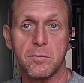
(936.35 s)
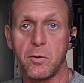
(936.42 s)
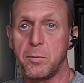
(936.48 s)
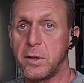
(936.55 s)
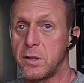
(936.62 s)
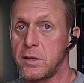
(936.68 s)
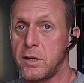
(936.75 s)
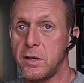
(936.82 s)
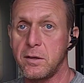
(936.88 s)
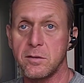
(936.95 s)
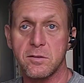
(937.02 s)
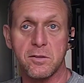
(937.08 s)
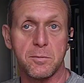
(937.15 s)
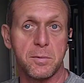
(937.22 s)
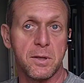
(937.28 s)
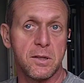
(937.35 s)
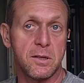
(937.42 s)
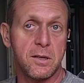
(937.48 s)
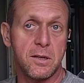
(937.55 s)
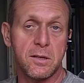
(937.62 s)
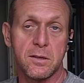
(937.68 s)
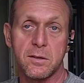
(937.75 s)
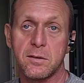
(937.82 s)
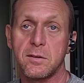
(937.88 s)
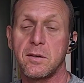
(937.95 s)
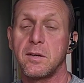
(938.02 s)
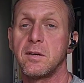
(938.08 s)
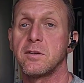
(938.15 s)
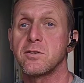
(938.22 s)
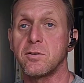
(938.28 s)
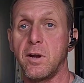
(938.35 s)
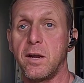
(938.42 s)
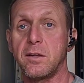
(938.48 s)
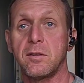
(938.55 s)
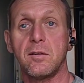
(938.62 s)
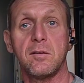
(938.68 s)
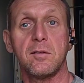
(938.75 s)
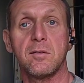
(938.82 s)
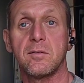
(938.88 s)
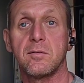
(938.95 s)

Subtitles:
Mobility, stability, strength.